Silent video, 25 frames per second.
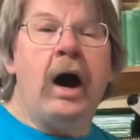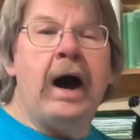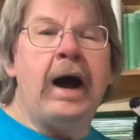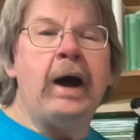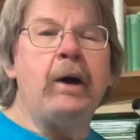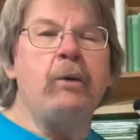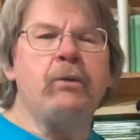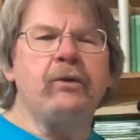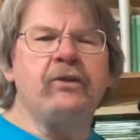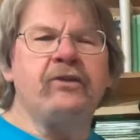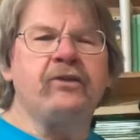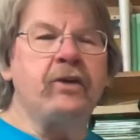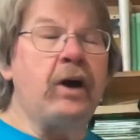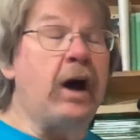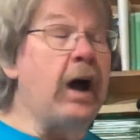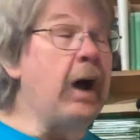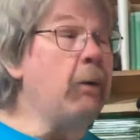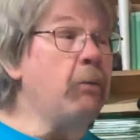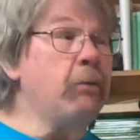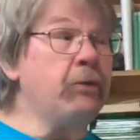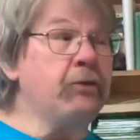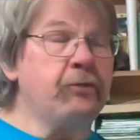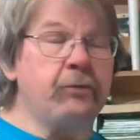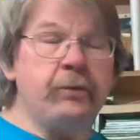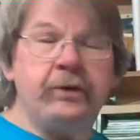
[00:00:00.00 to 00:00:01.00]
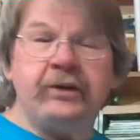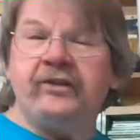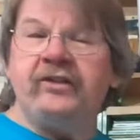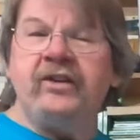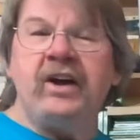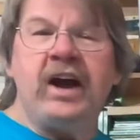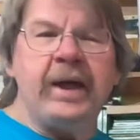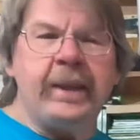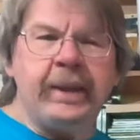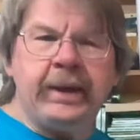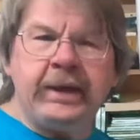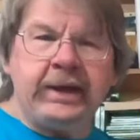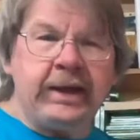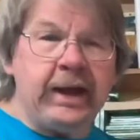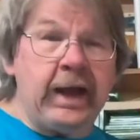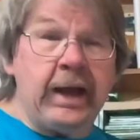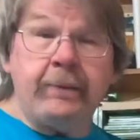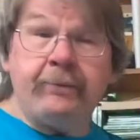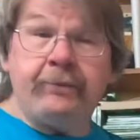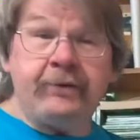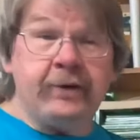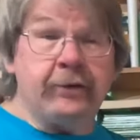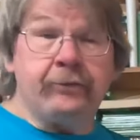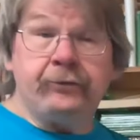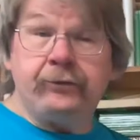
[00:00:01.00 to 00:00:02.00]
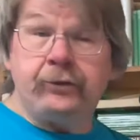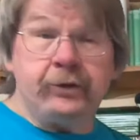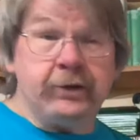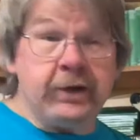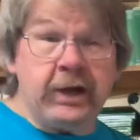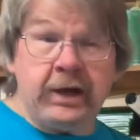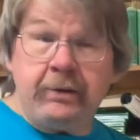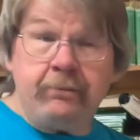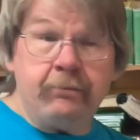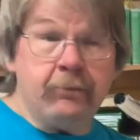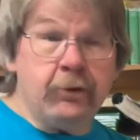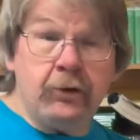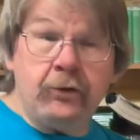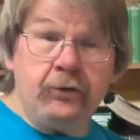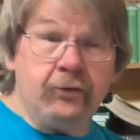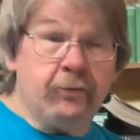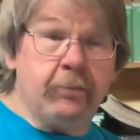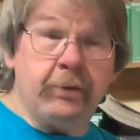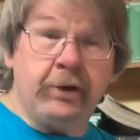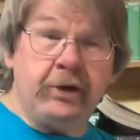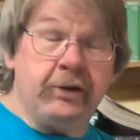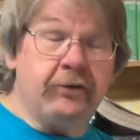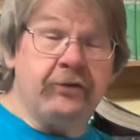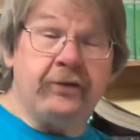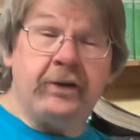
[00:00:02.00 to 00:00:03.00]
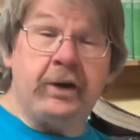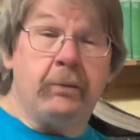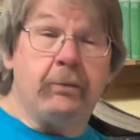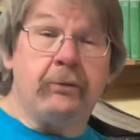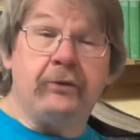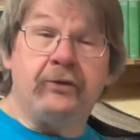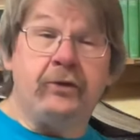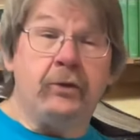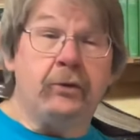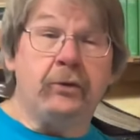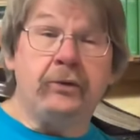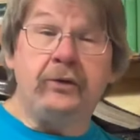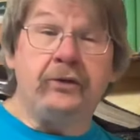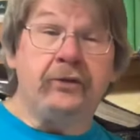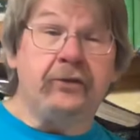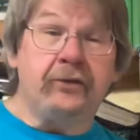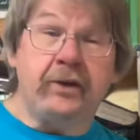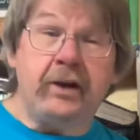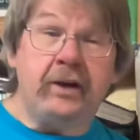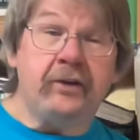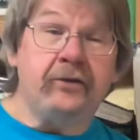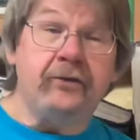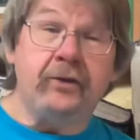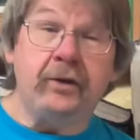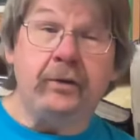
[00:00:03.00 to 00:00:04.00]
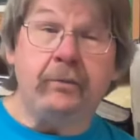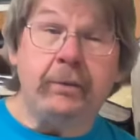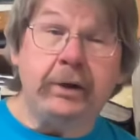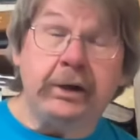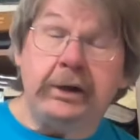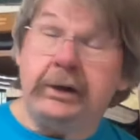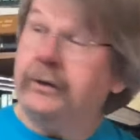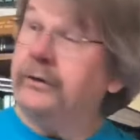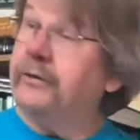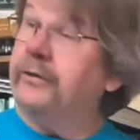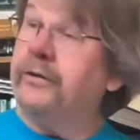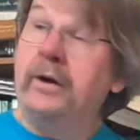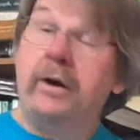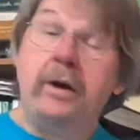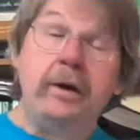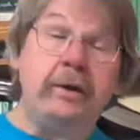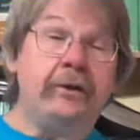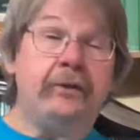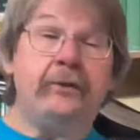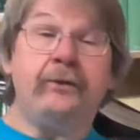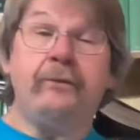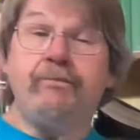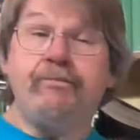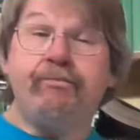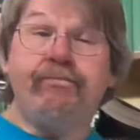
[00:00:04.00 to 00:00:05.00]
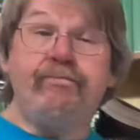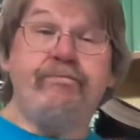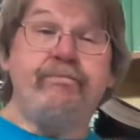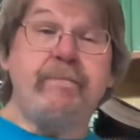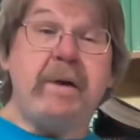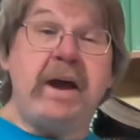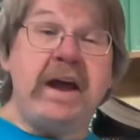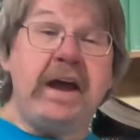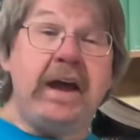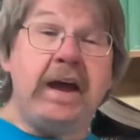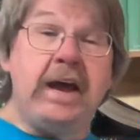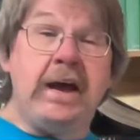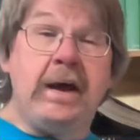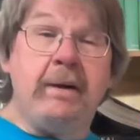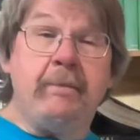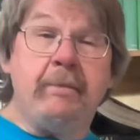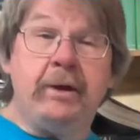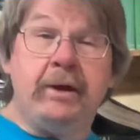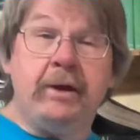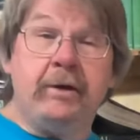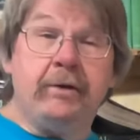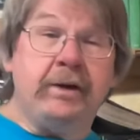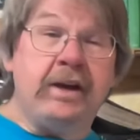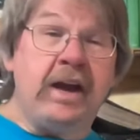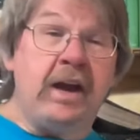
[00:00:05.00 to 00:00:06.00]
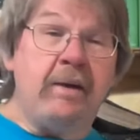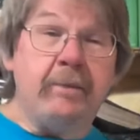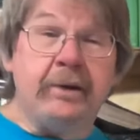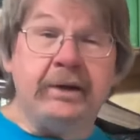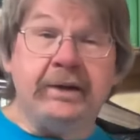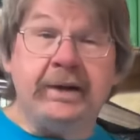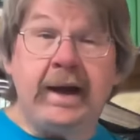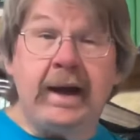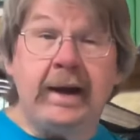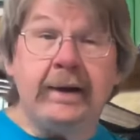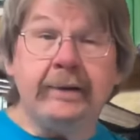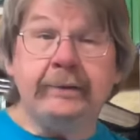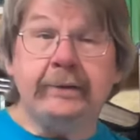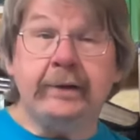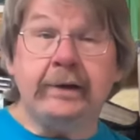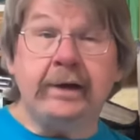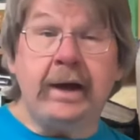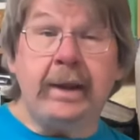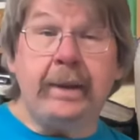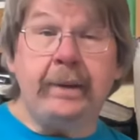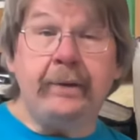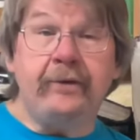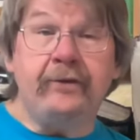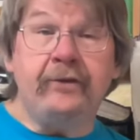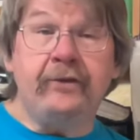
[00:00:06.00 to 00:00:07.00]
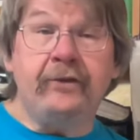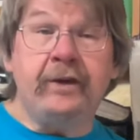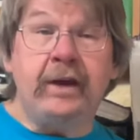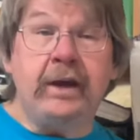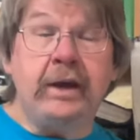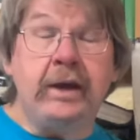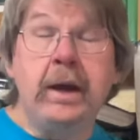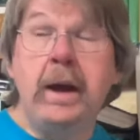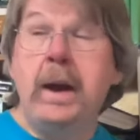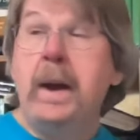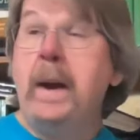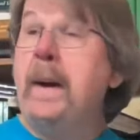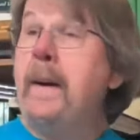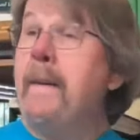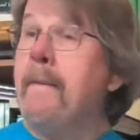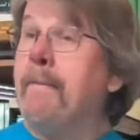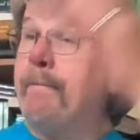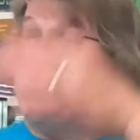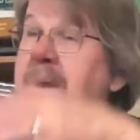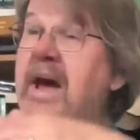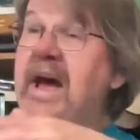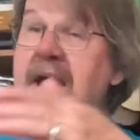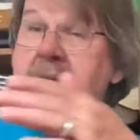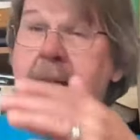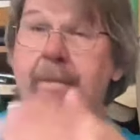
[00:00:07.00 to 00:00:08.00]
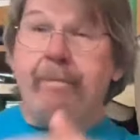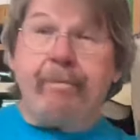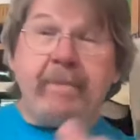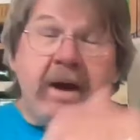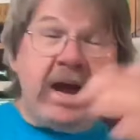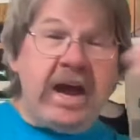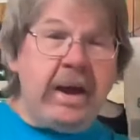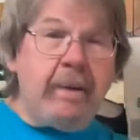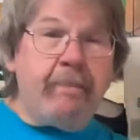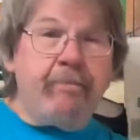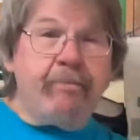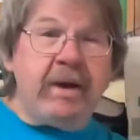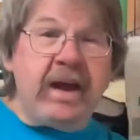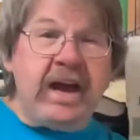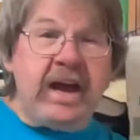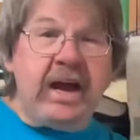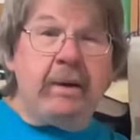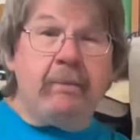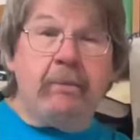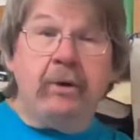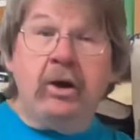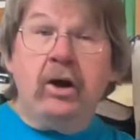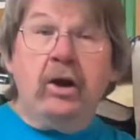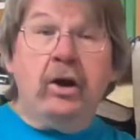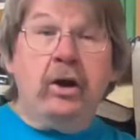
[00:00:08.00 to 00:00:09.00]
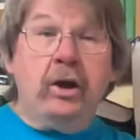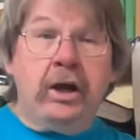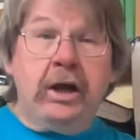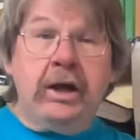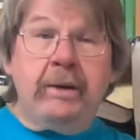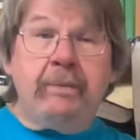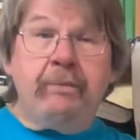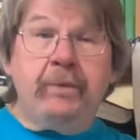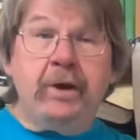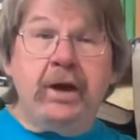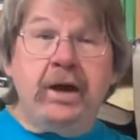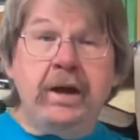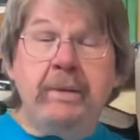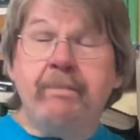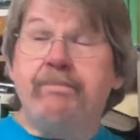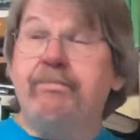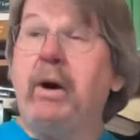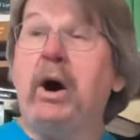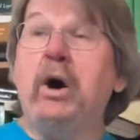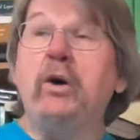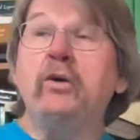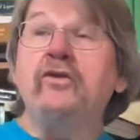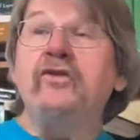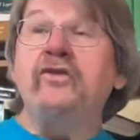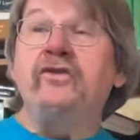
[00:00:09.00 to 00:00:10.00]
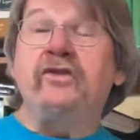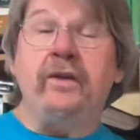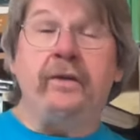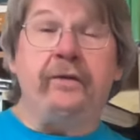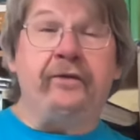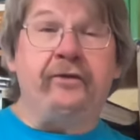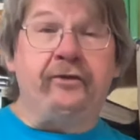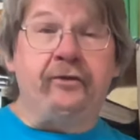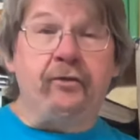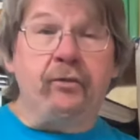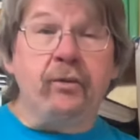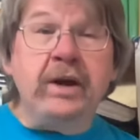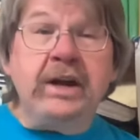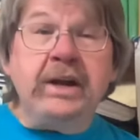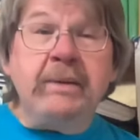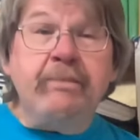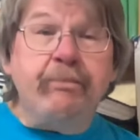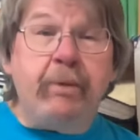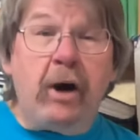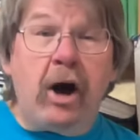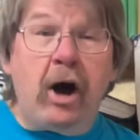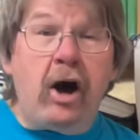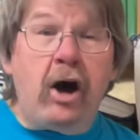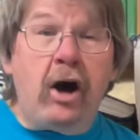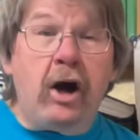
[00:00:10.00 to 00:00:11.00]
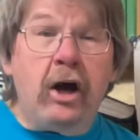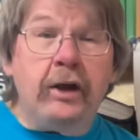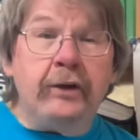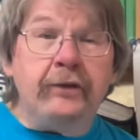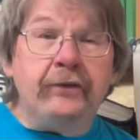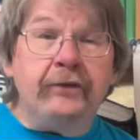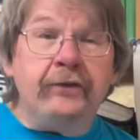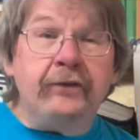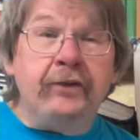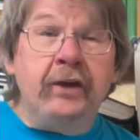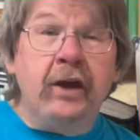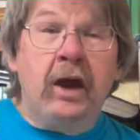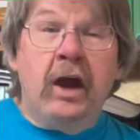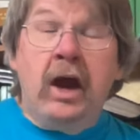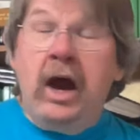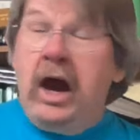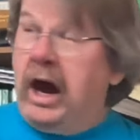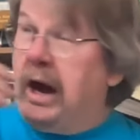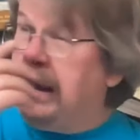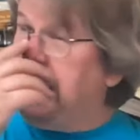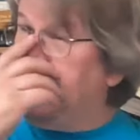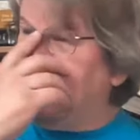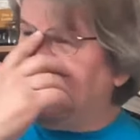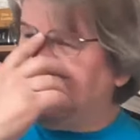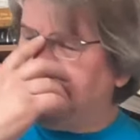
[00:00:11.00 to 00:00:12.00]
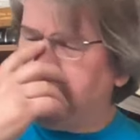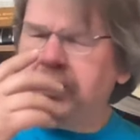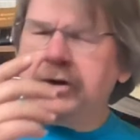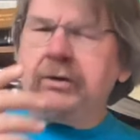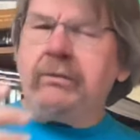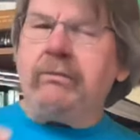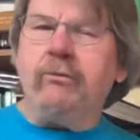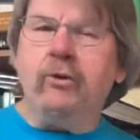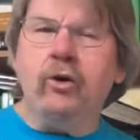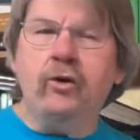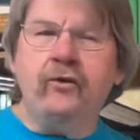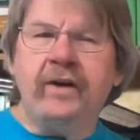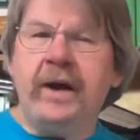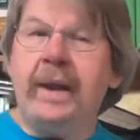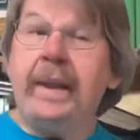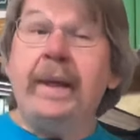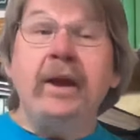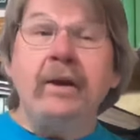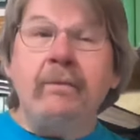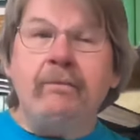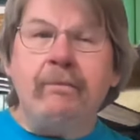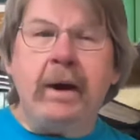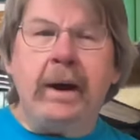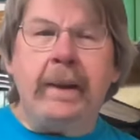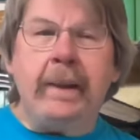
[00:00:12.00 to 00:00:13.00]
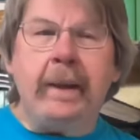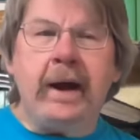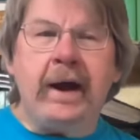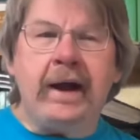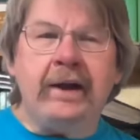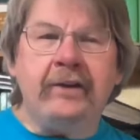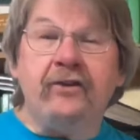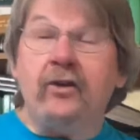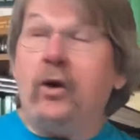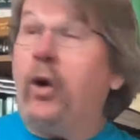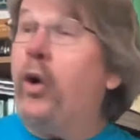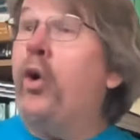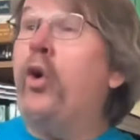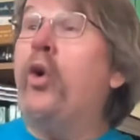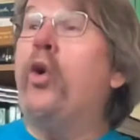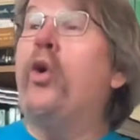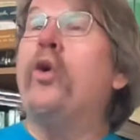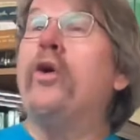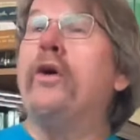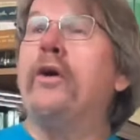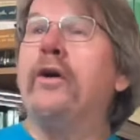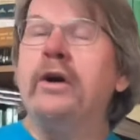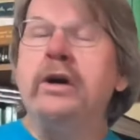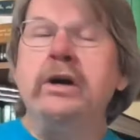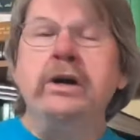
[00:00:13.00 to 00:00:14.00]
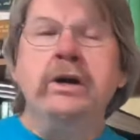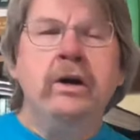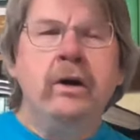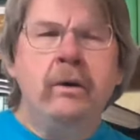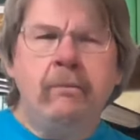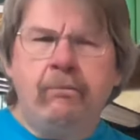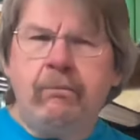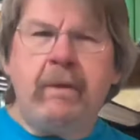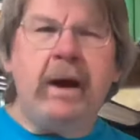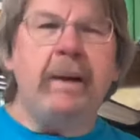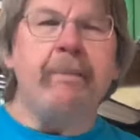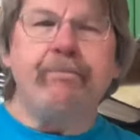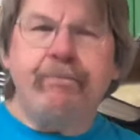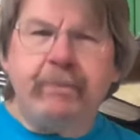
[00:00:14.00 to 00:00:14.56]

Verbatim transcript: I was I was resigning games after 10 moves because I was so disgusted because I was bam, here came a tactic I didn't see. Bam, bam, bam. He he posted three pawns, and I couldn't move any of my knights or my